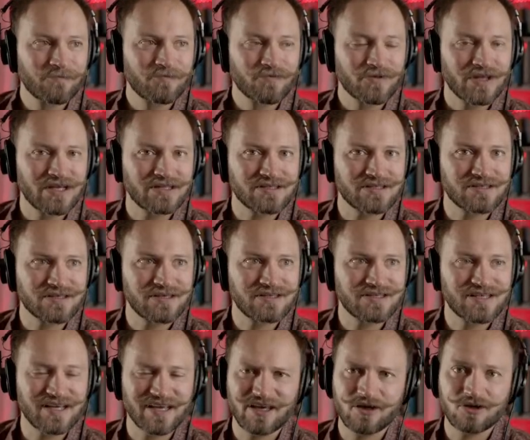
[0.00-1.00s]

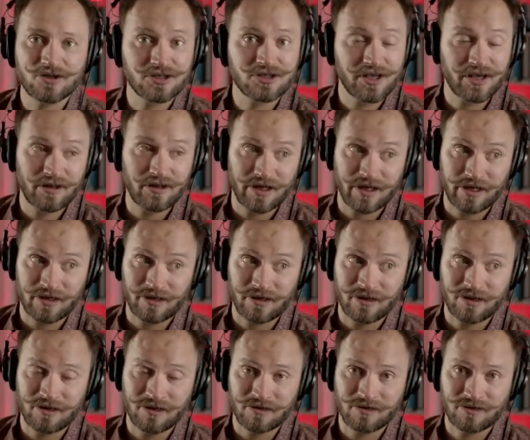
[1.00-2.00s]
It's a huge skill,
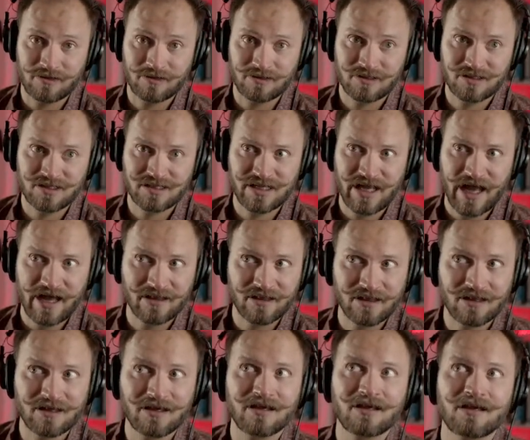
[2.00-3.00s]
and
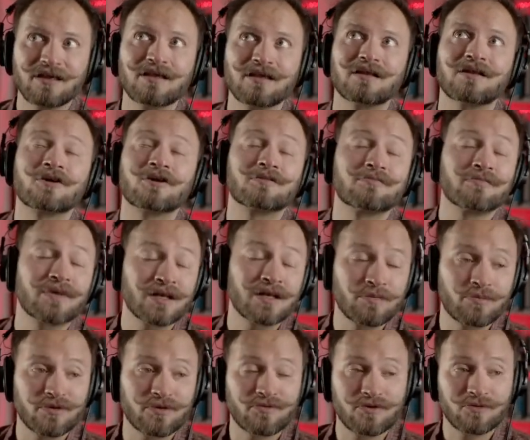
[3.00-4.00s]
sadly not many
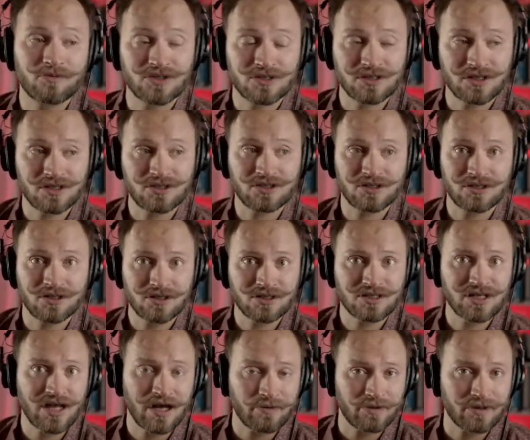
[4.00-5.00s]
performance engineers
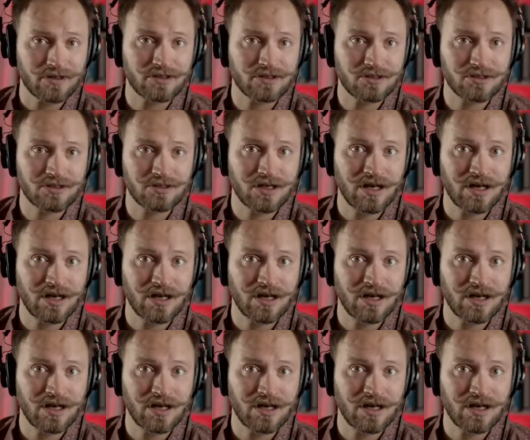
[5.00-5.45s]
have it.